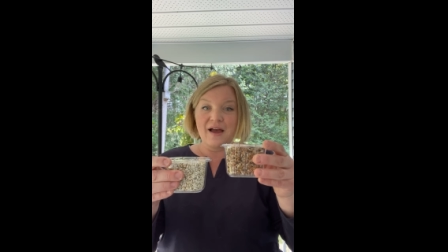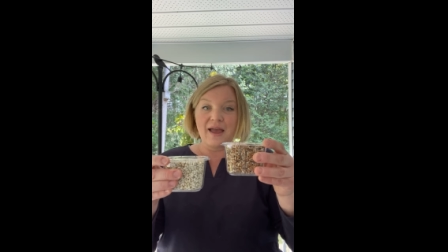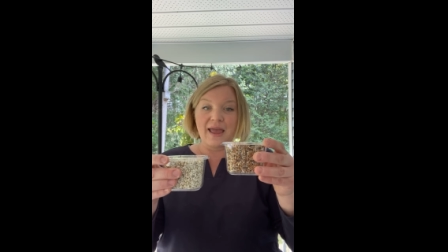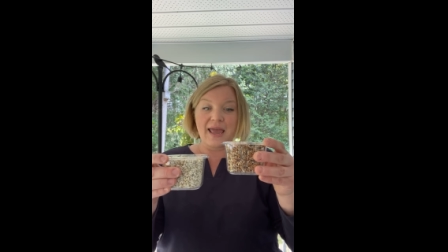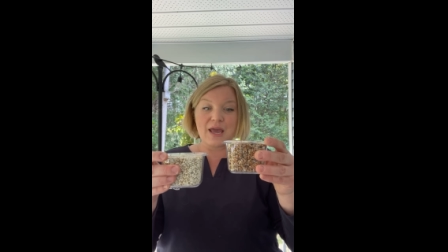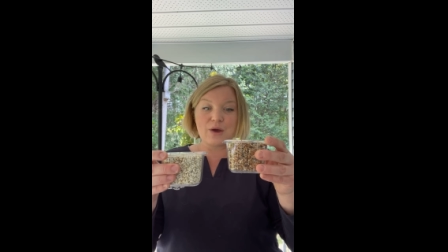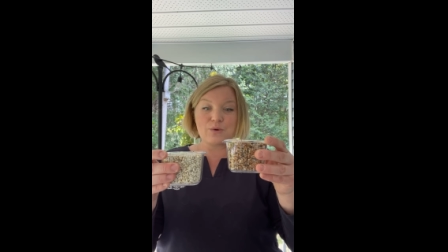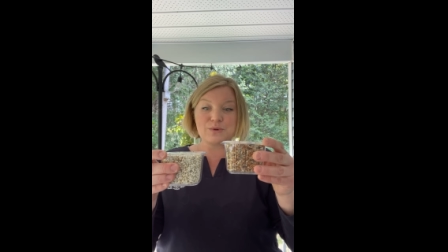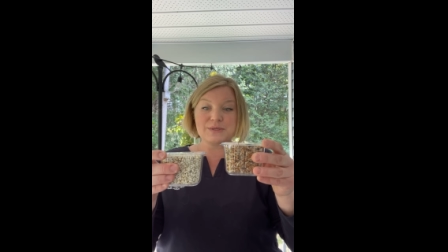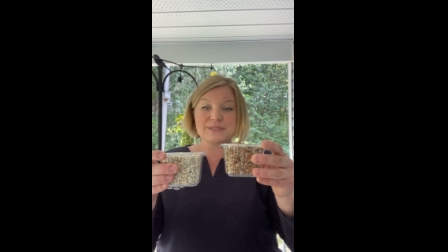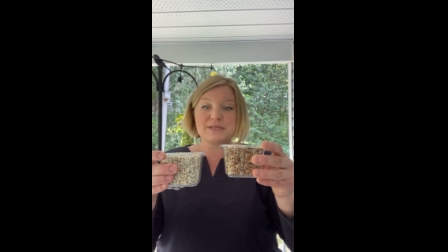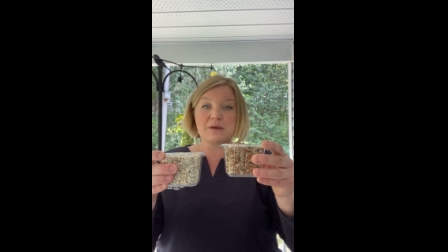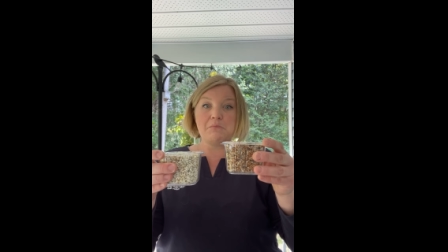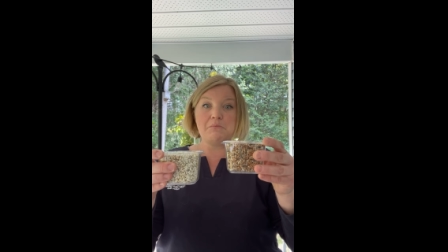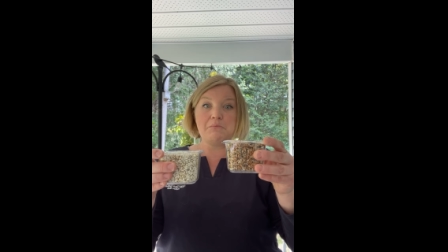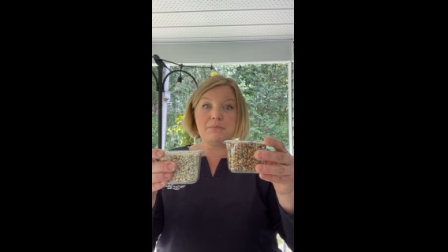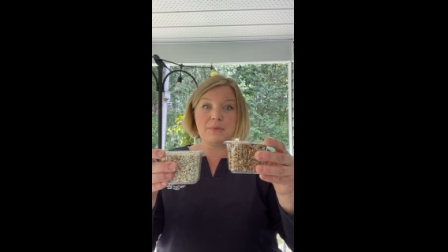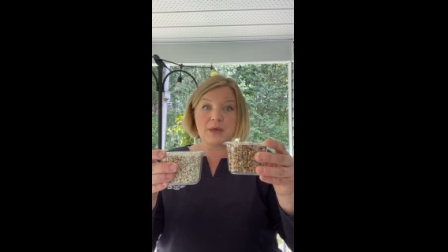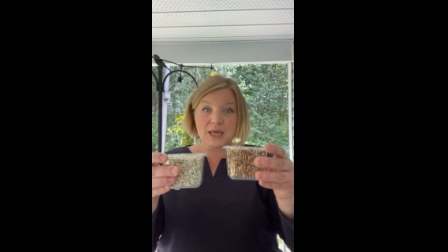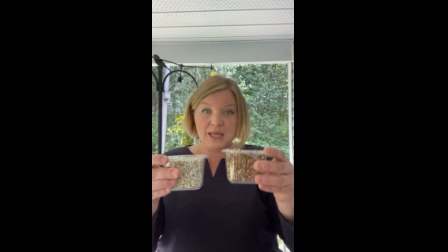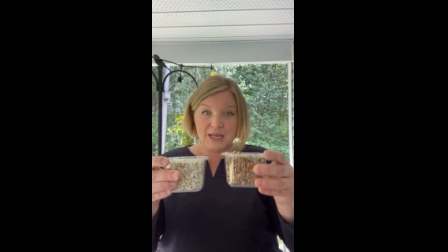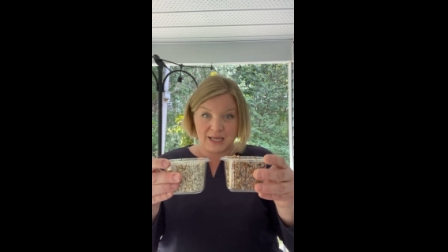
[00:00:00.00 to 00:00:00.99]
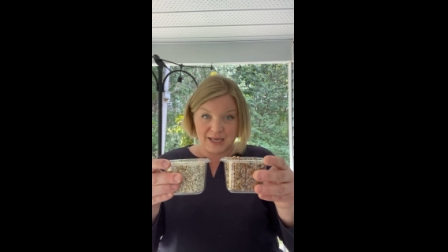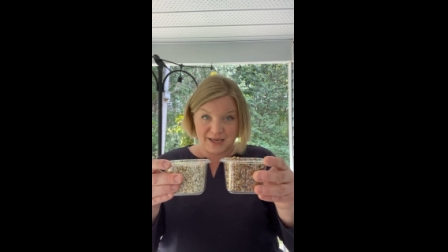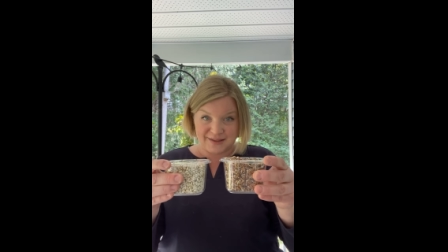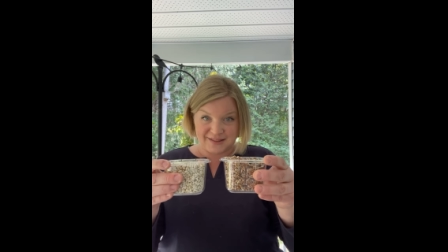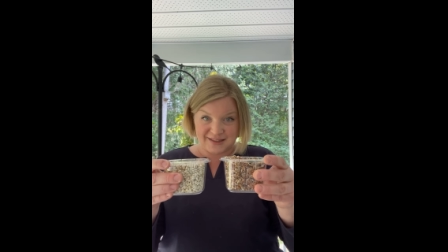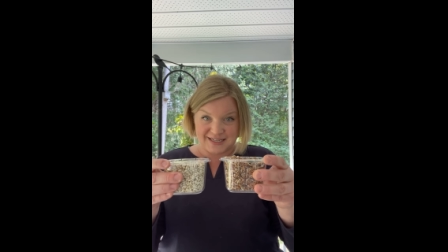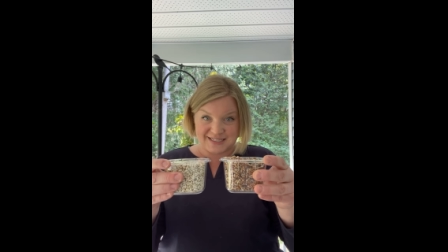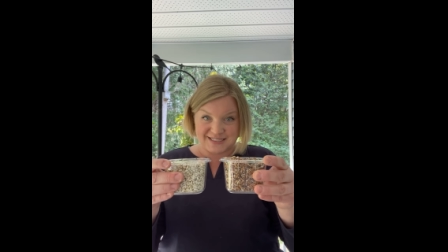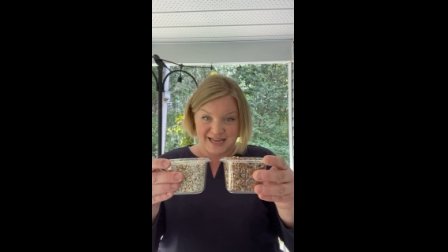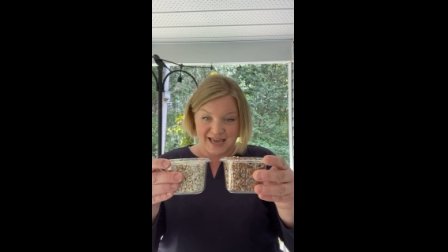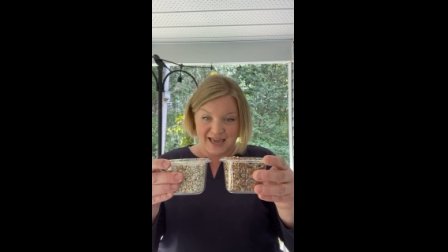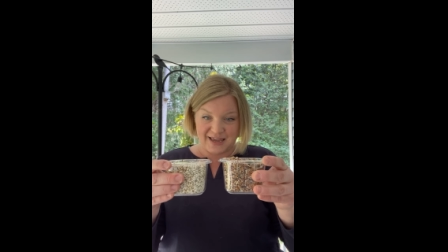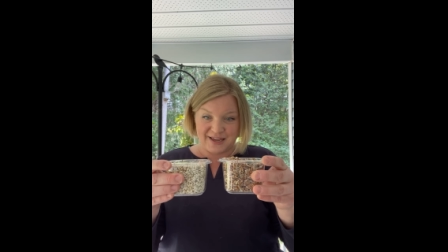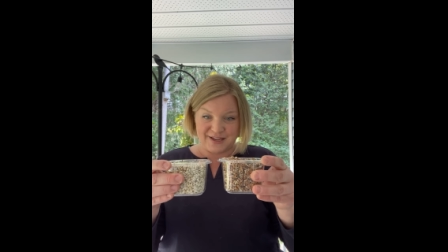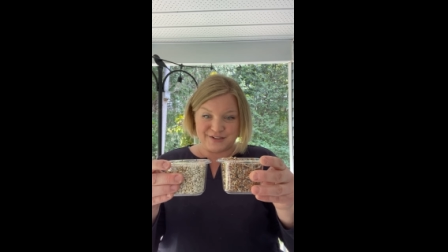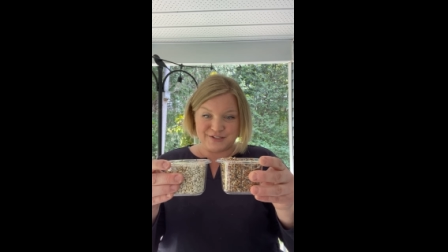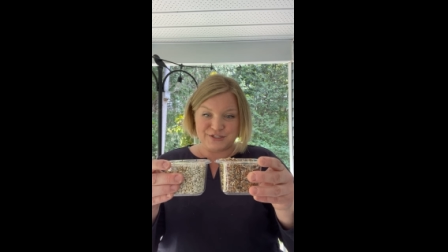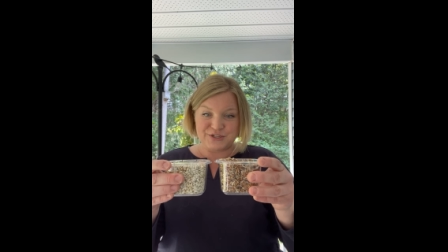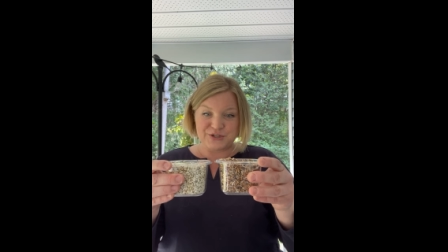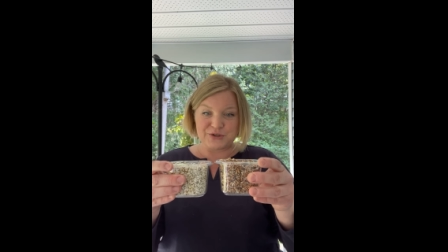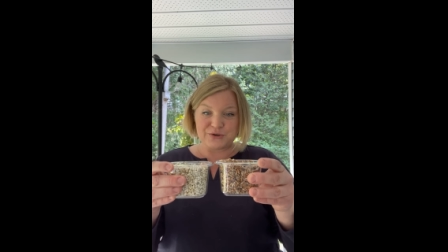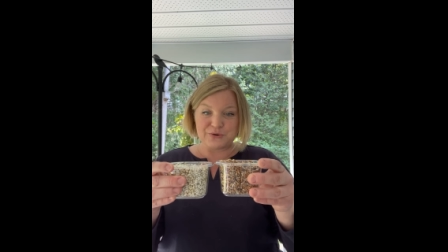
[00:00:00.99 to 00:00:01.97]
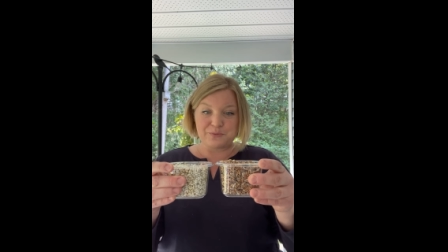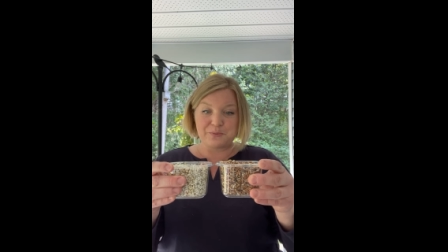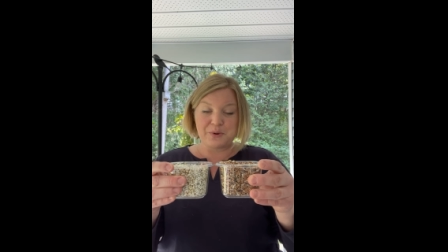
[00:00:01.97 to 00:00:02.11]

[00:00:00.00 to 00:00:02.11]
it was immediately taken to,